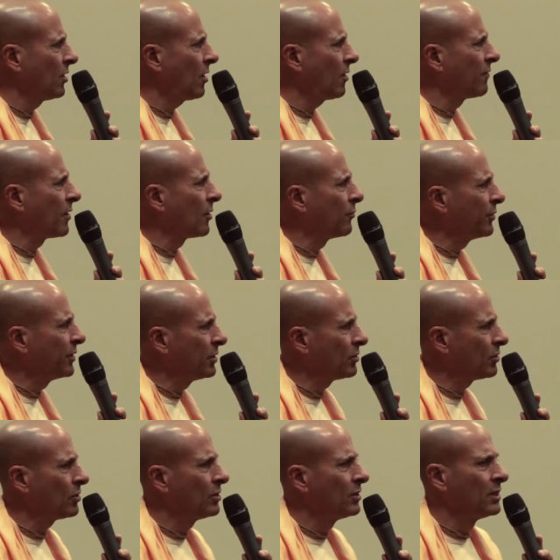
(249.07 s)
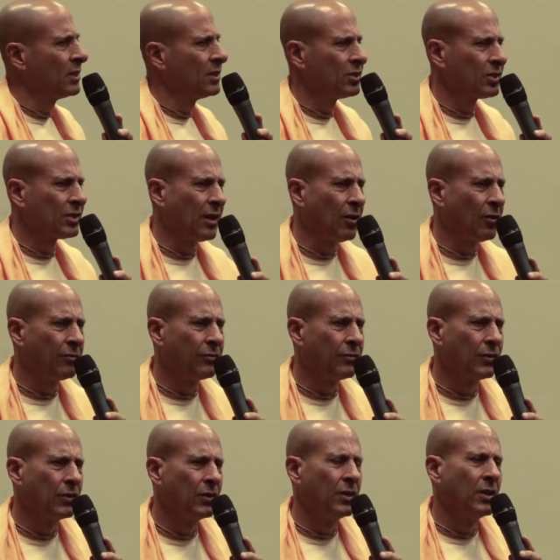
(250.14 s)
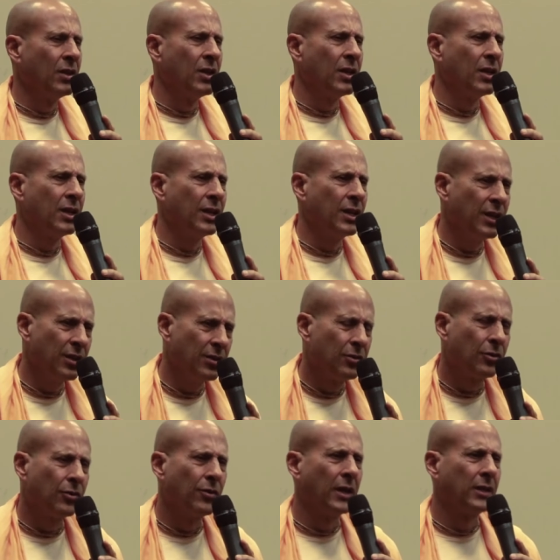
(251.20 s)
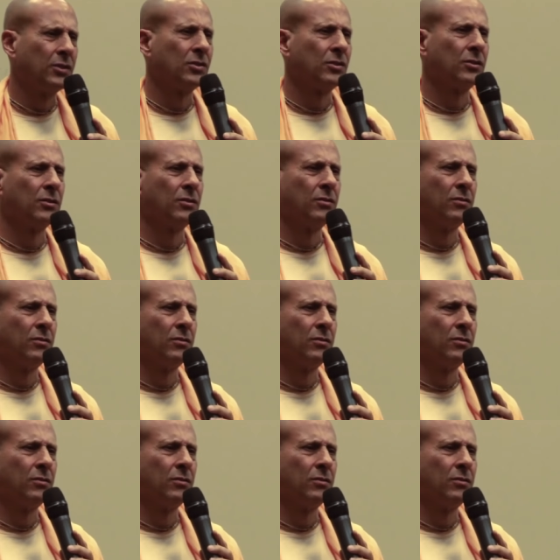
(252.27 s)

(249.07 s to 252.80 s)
of our real self-interest.